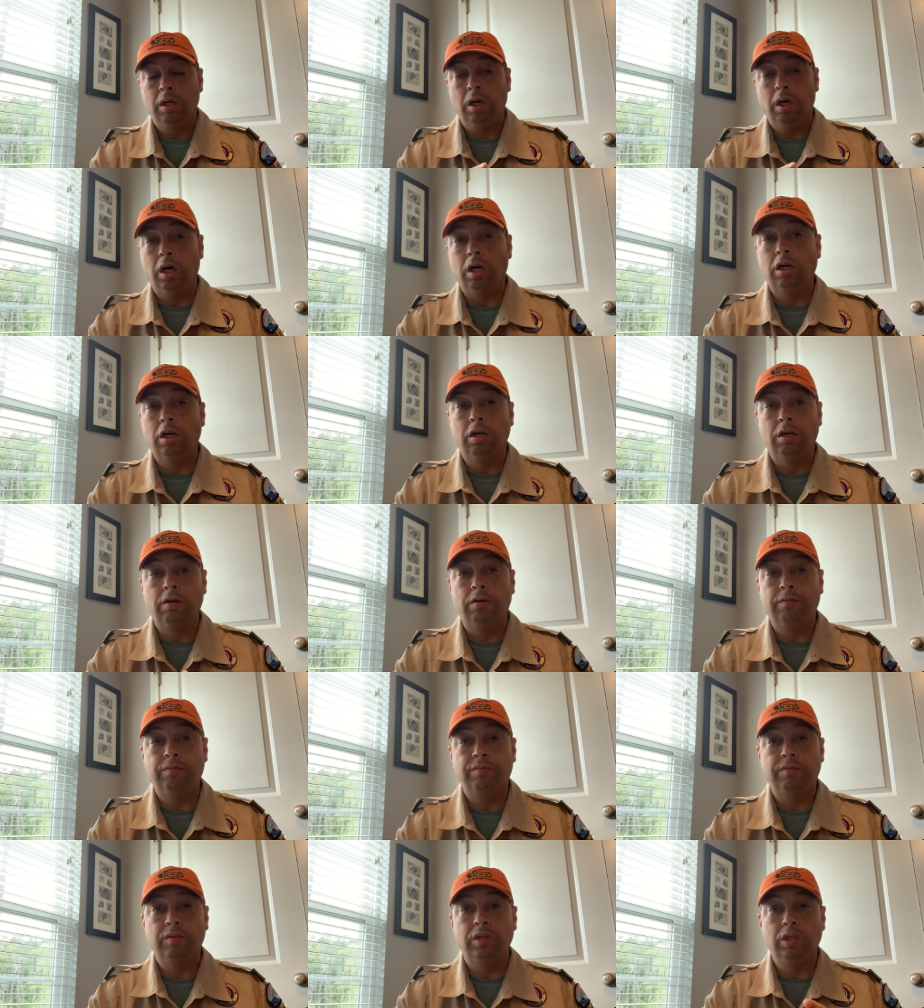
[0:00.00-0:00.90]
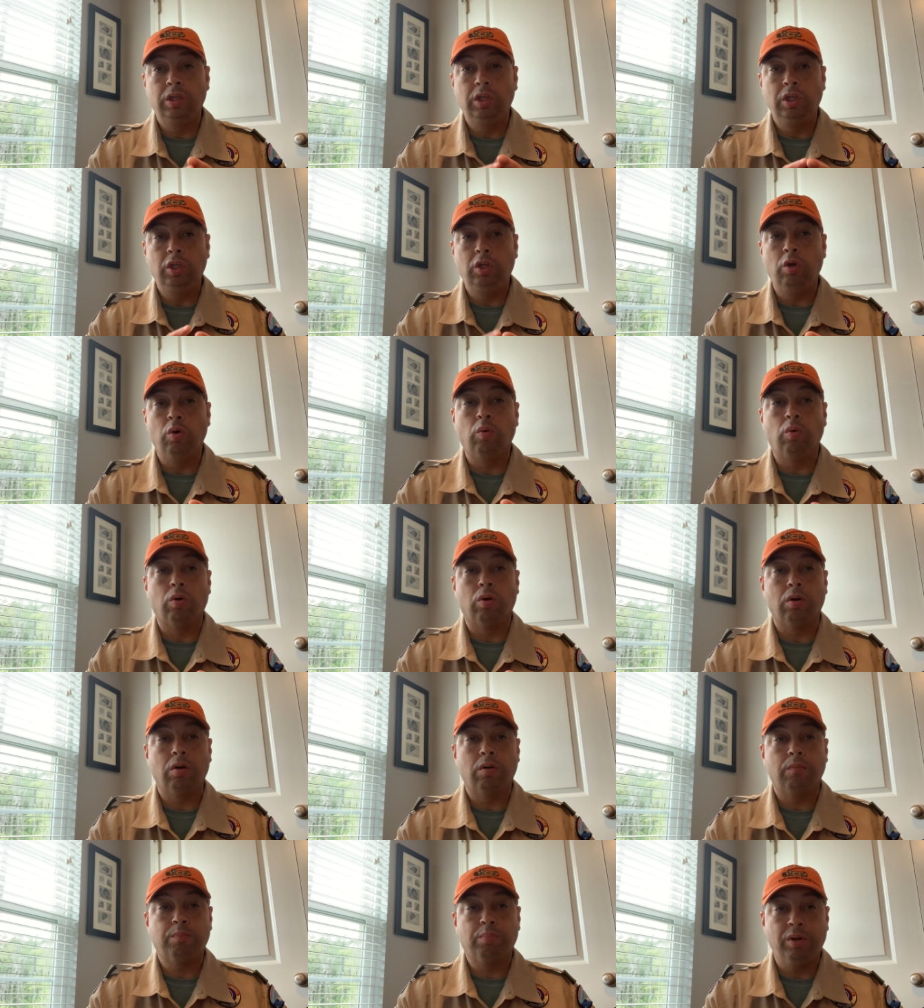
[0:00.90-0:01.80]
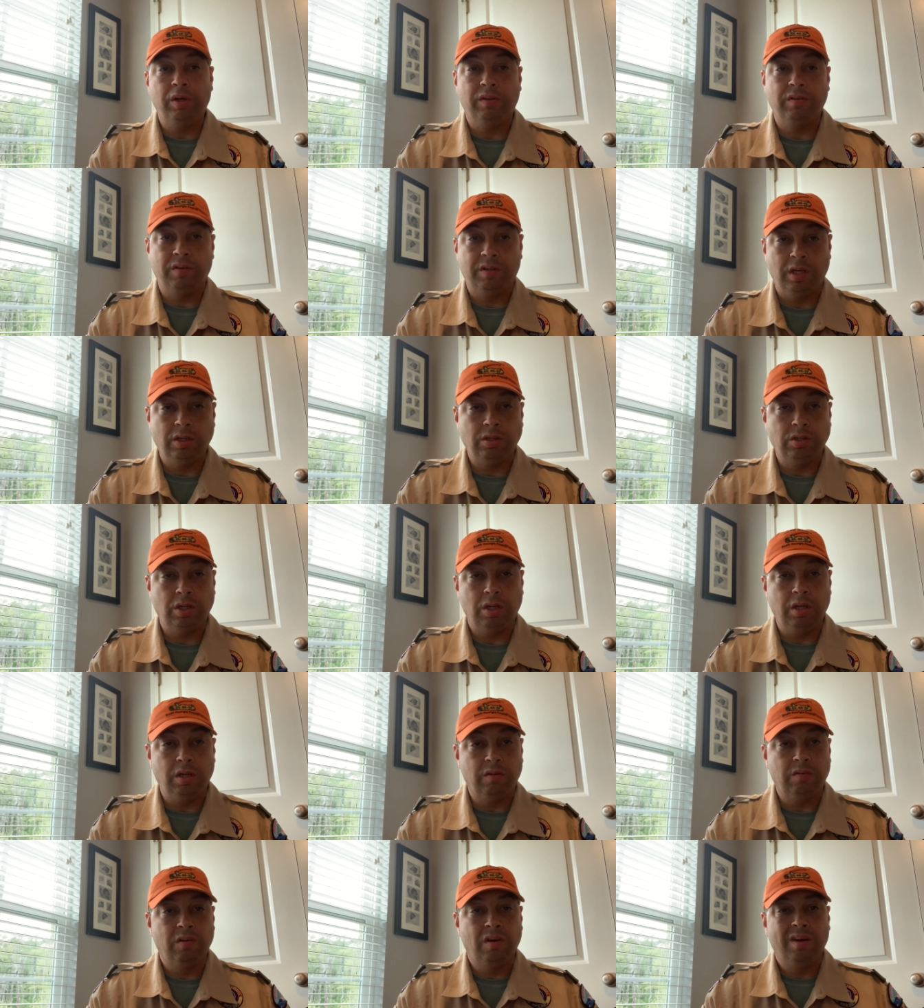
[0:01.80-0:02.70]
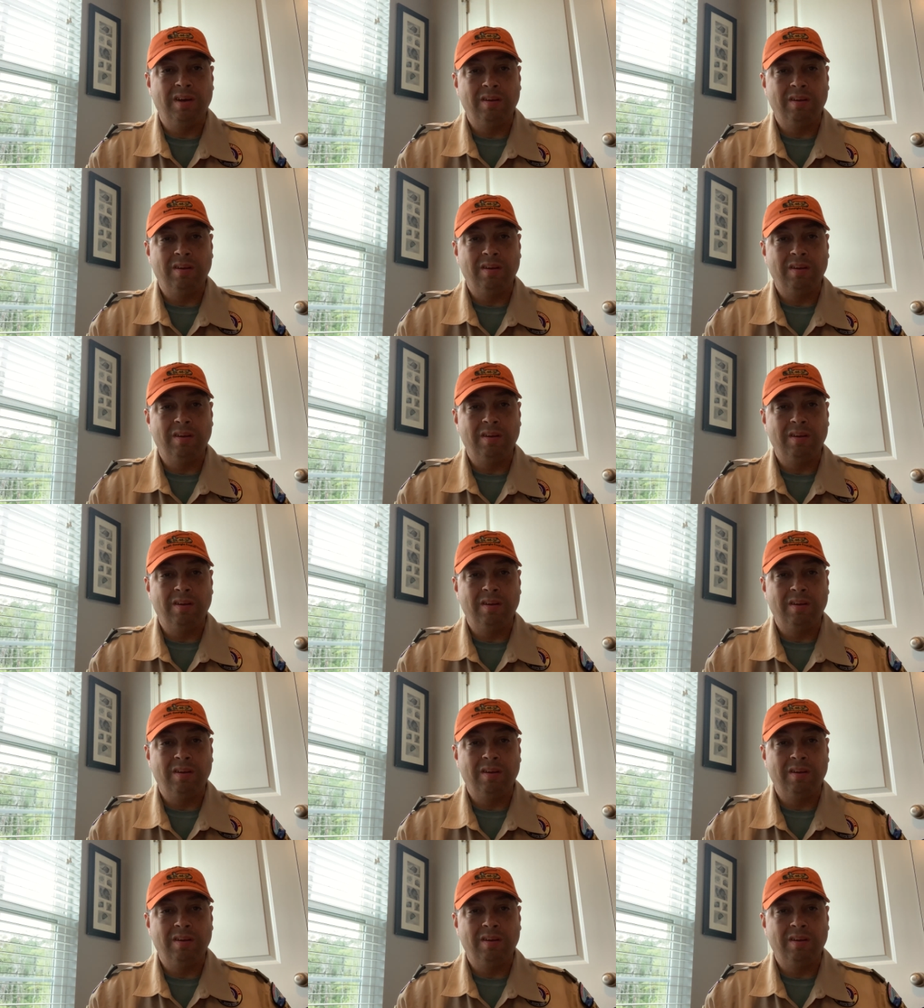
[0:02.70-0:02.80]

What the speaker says: of your presentation is,